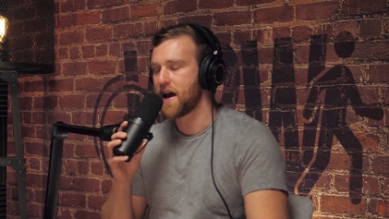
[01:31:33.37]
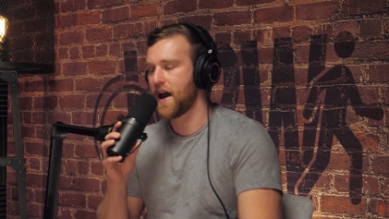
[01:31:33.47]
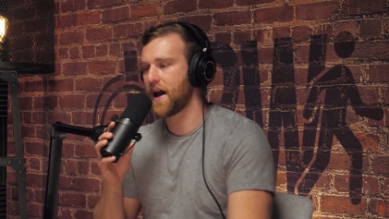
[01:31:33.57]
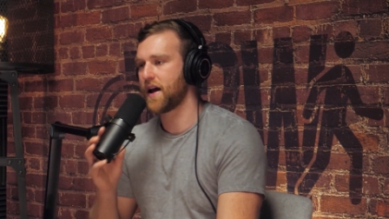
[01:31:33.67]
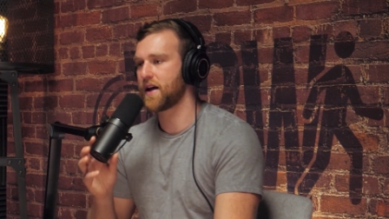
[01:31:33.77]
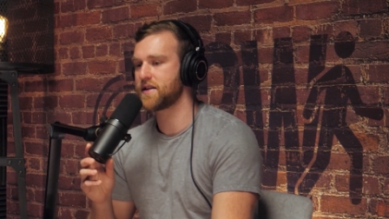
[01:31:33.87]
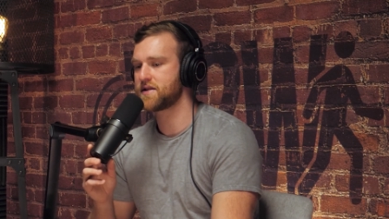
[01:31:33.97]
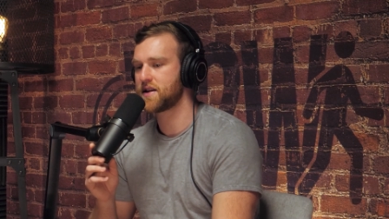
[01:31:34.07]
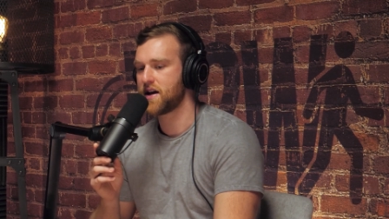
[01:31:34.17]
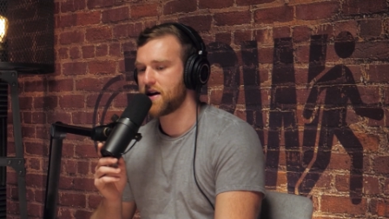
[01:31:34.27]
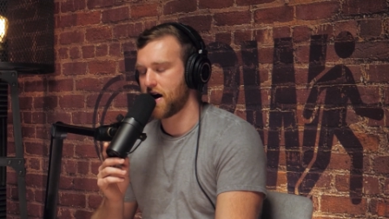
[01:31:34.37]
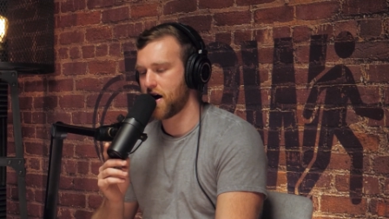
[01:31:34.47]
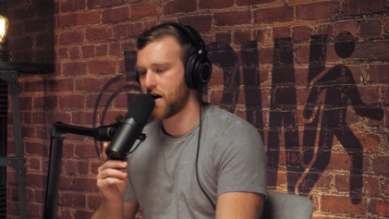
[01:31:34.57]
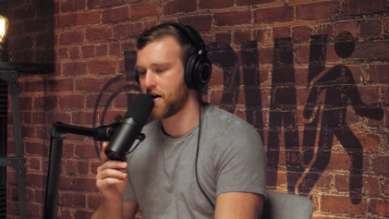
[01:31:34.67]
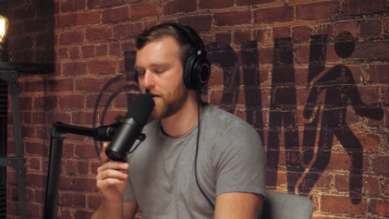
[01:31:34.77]
And
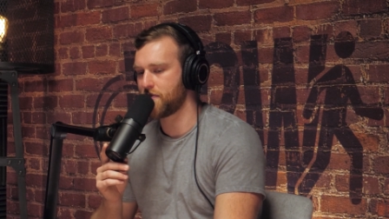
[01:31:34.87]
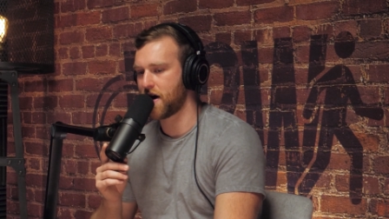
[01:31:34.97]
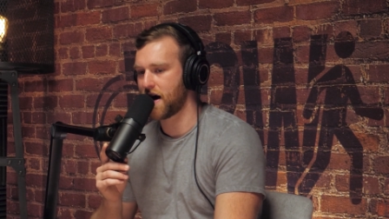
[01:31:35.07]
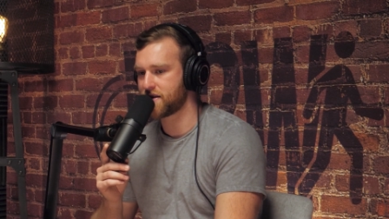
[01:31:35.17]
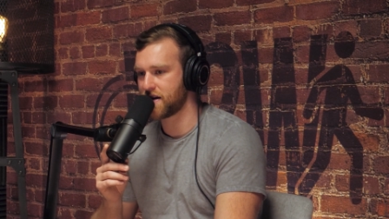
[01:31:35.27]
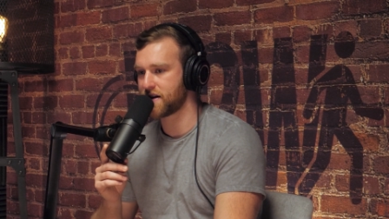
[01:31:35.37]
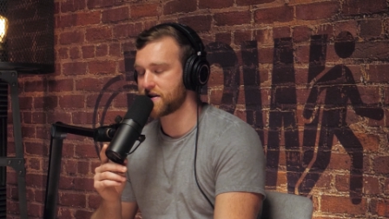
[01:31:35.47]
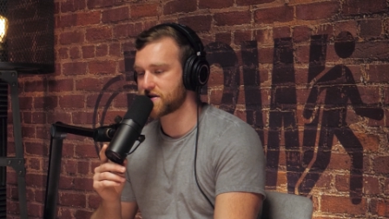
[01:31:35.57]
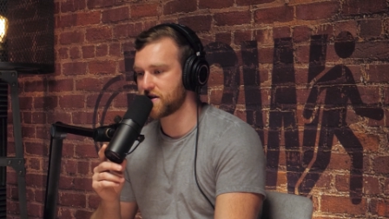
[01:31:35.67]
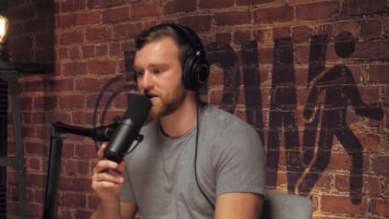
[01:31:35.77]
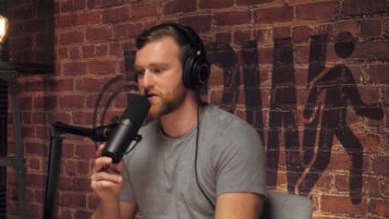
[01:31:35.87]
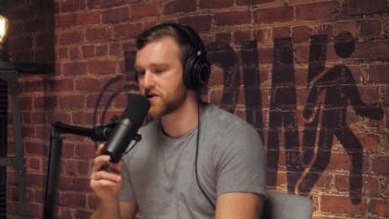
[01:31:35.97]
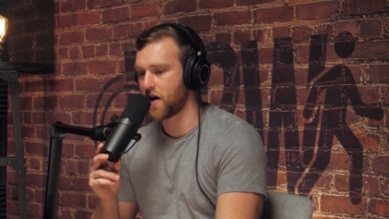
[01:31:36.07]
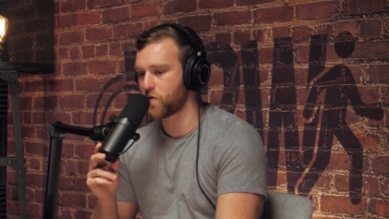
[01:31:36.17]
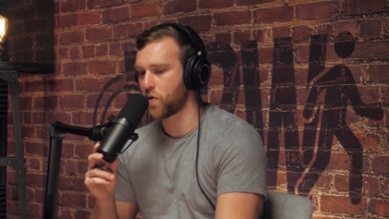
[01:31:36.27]
I think it's a
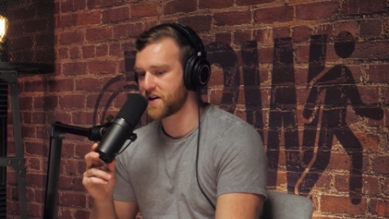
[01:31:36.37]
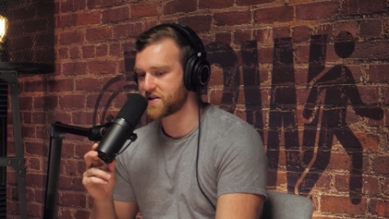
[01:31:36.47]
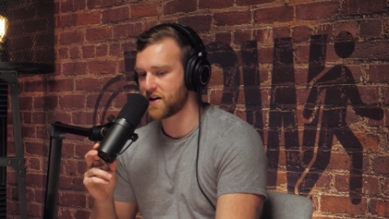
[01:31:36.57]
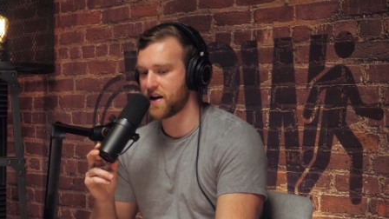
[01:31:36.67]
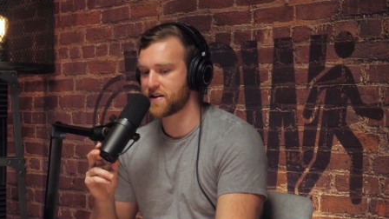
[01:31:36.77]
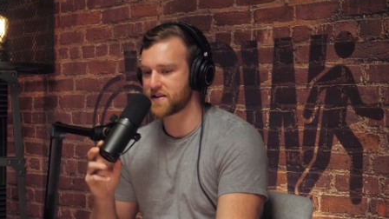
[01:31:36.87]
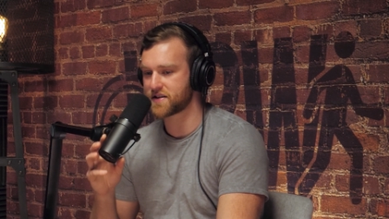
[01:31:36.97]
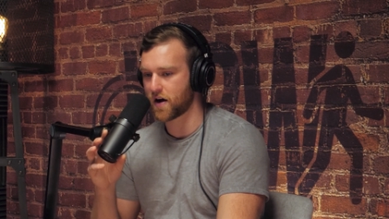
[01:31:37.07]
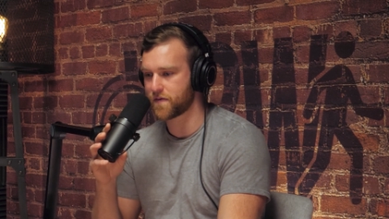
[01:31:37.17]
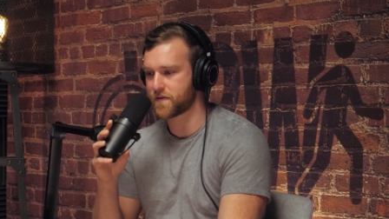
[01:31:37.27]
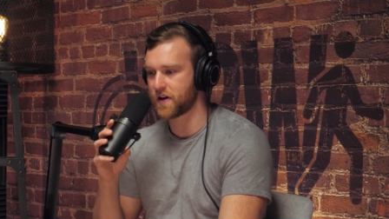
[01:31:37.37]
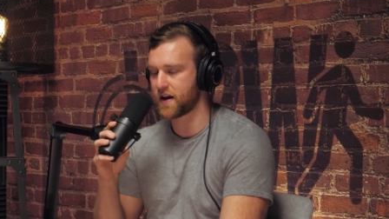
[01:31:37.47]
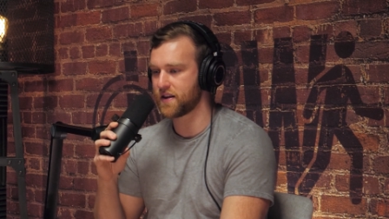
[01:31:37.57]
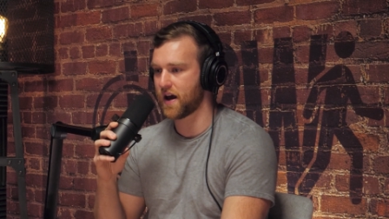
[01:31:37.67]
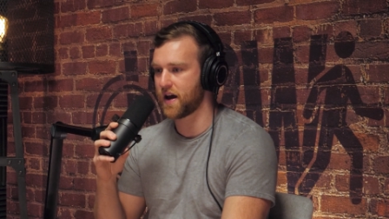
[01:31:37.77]
tough question, and it's a tough
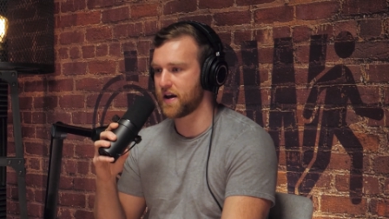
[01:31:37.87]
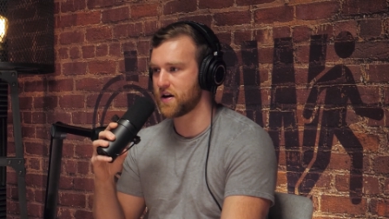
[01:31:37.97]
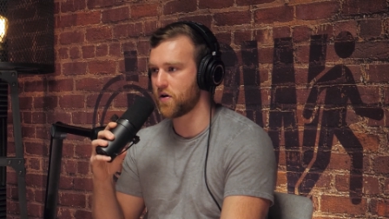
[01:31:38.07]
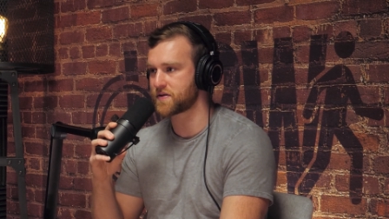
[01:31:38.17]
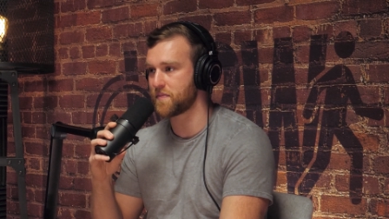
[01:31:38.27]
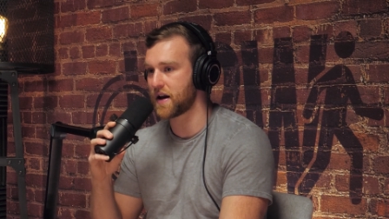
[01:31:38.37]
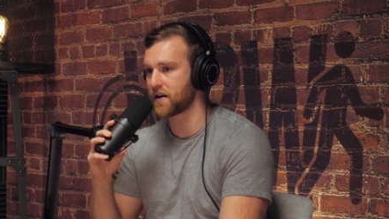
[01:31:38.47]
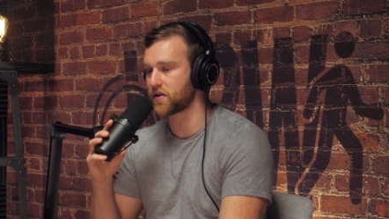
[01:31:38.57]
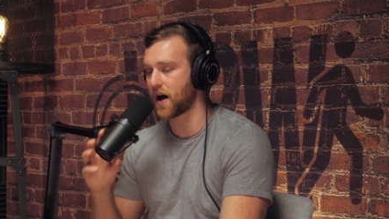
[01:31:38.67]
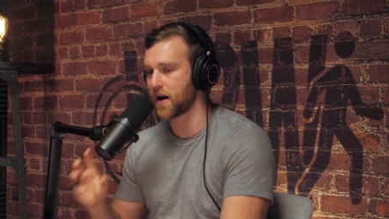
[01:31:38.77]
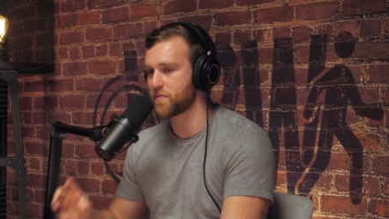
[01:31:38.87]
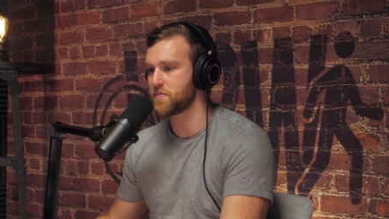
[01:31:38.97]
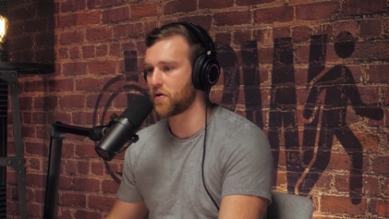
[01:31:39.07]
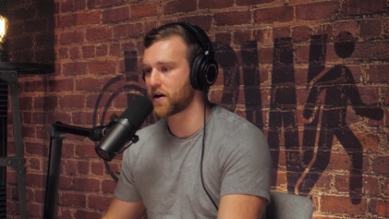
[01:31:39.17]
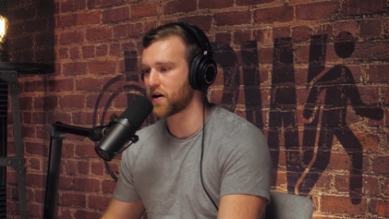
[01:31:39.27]
thing that, it's making a lot of
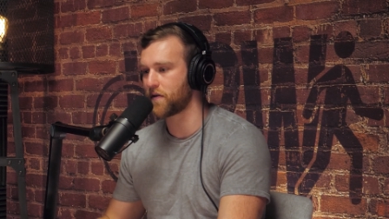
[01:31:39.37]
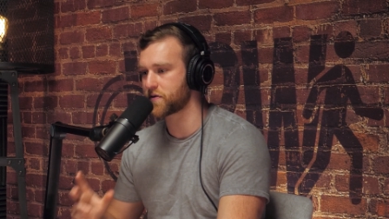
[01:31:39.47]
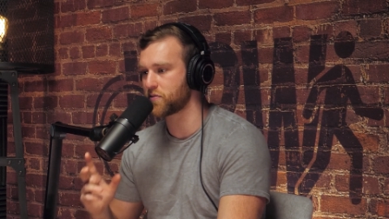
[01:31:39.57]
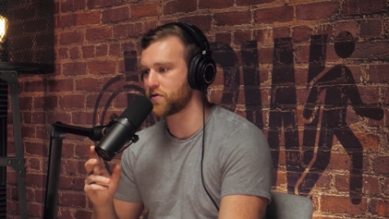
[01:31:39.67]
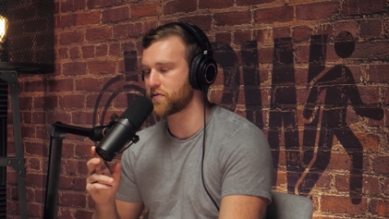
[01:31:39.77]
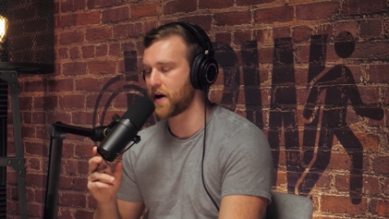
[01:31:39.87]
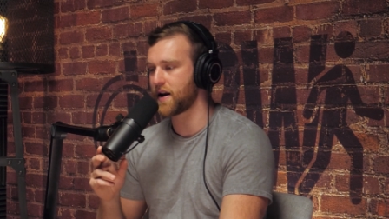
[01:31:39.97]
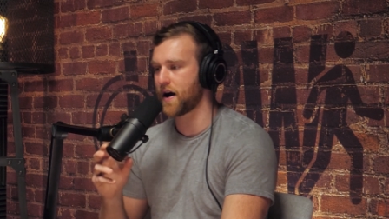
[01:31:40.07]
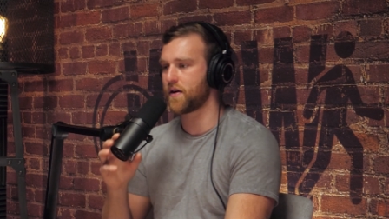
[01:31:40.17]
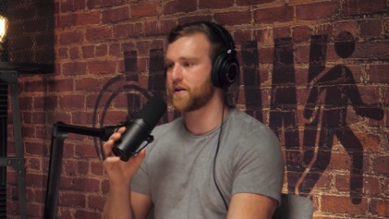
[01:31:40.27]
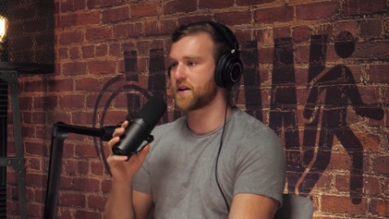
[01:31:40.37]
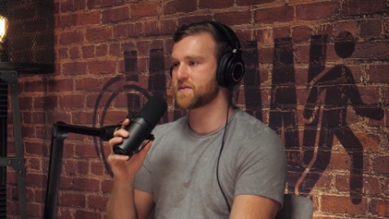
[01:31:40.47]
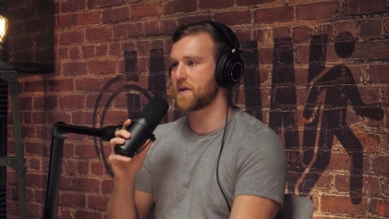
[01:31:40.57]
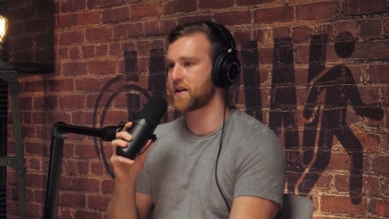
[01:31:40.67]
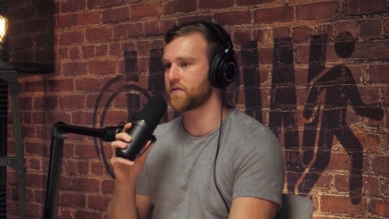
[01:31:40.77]
people uncomfortable right now, and
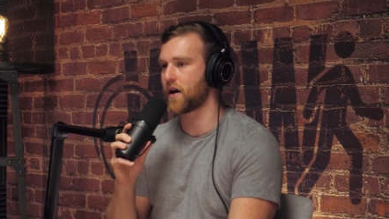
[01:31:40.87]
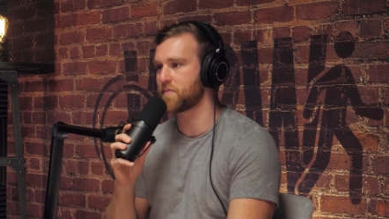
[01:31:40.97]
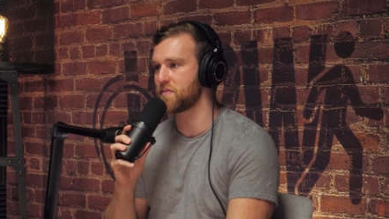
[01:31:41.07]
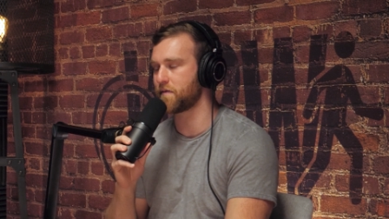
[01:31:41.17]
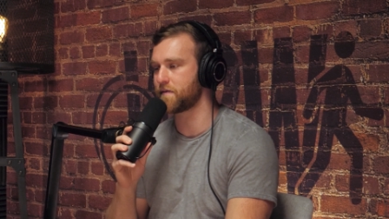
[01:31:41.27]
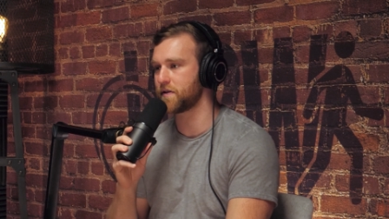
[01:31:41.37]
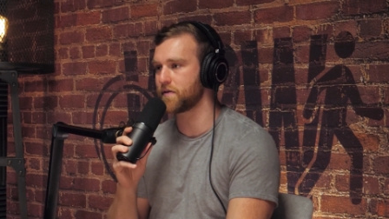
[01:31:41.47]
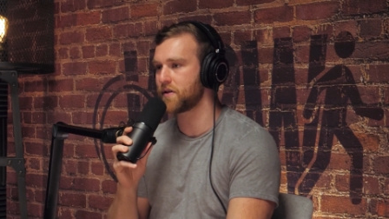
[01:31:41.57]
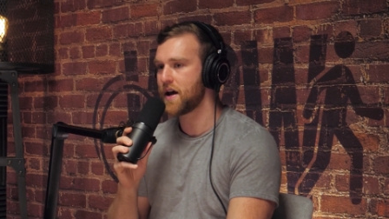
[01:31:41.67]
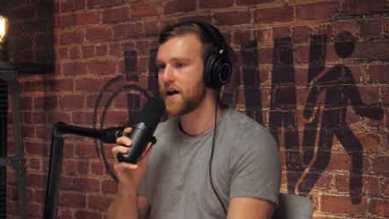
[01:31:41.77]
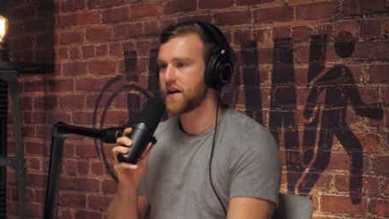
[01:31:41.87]
it's making a lot of people feel